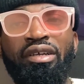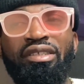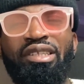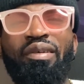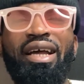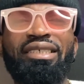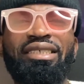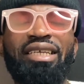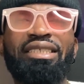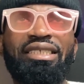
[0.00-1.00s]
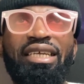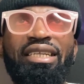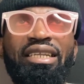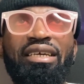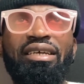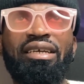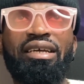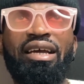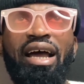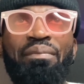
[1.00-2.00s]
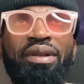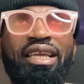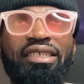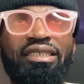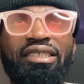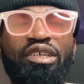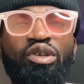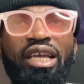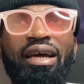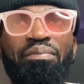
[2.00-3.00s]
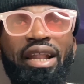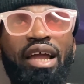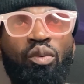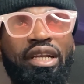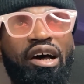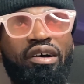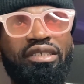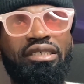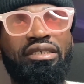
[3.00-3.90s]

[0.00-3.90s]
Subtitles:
There are certain applications that you can apply without